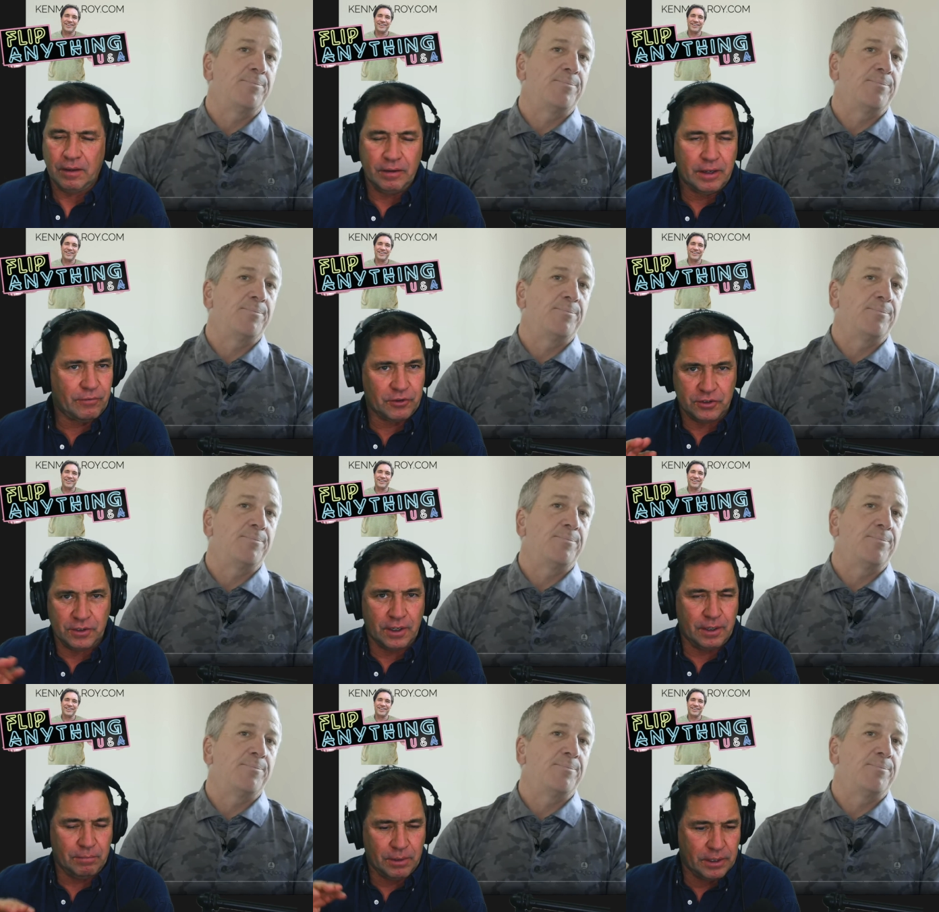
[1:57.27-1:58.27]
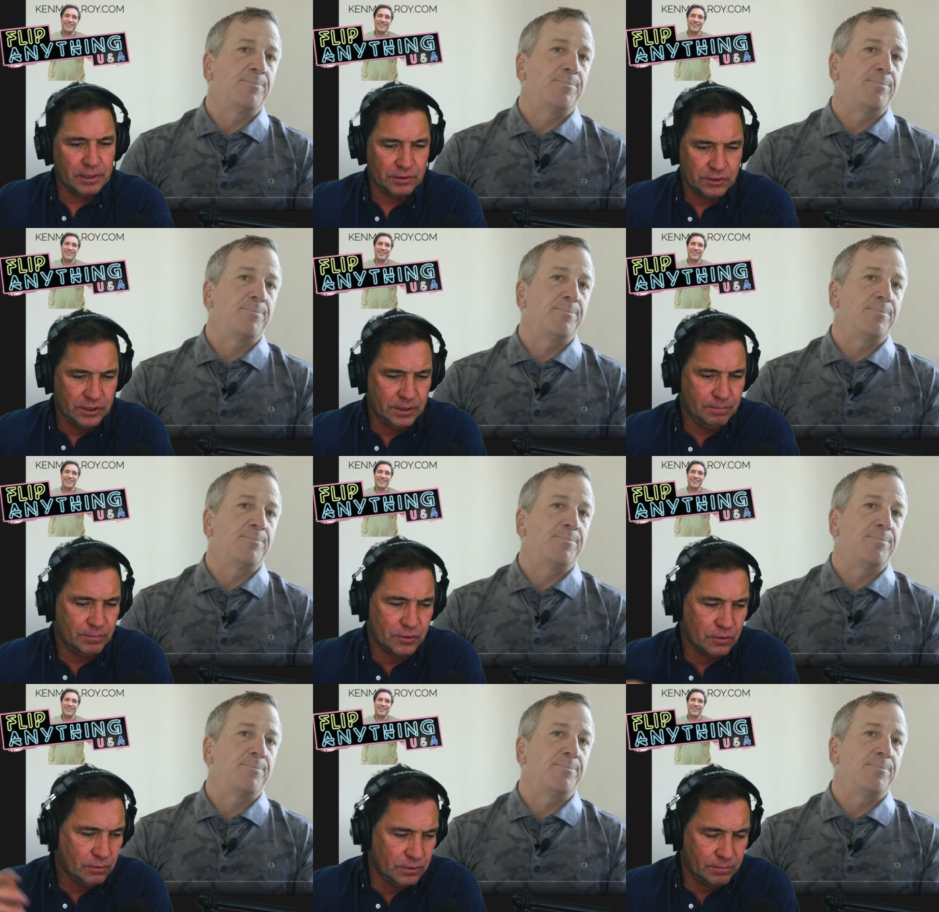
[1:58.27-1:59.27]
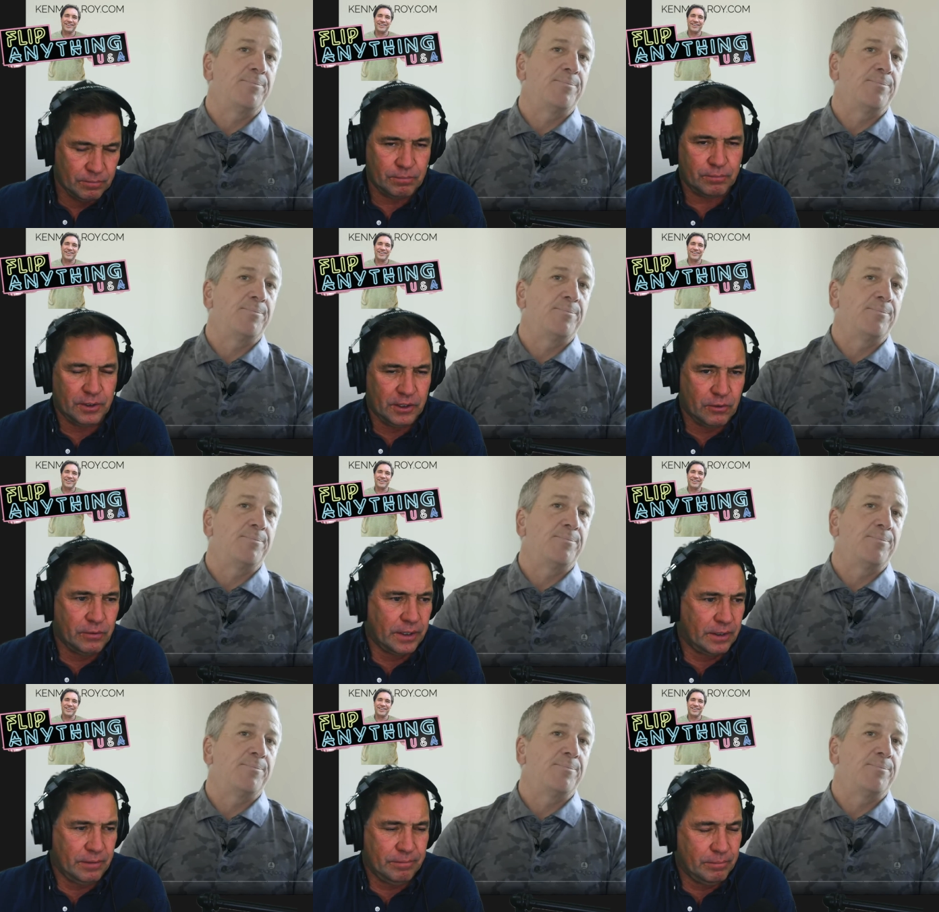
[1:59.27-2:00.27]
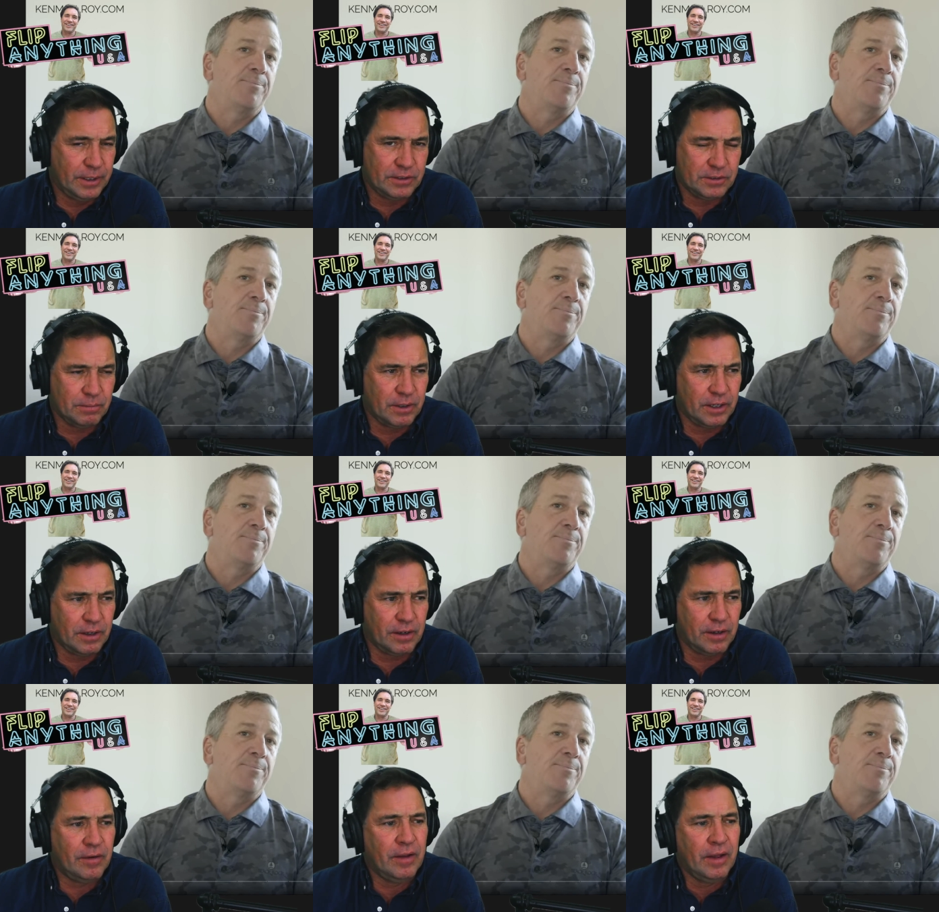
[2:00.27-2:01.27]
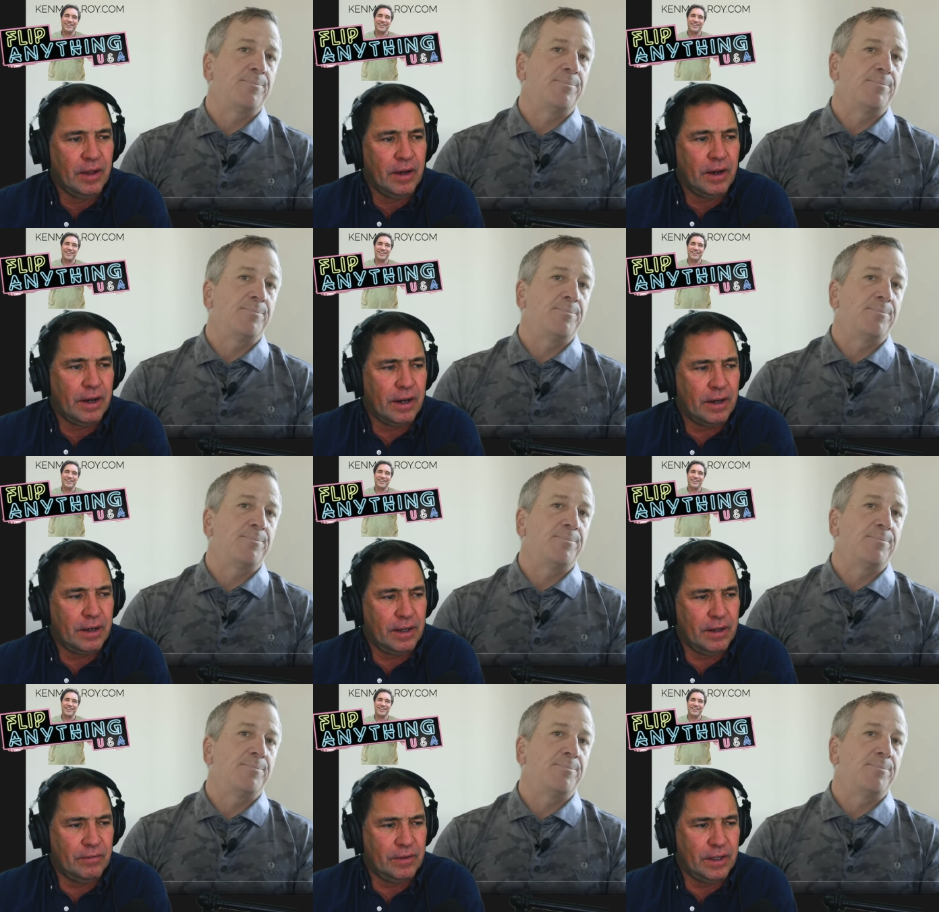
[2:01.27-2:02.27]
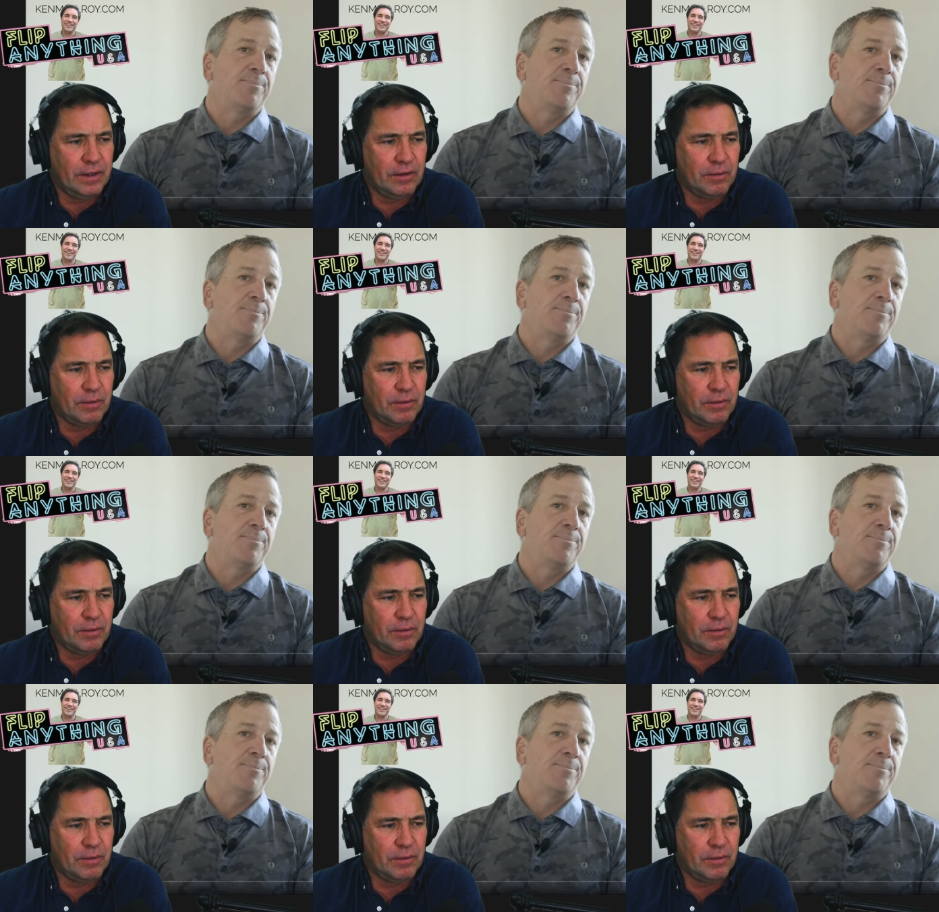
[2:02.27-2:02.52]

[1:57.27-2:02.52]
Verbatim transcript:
Speaker 1: Never saw it, bought it cheap, sold it pretty quick, and made some money on it. Uh, and then the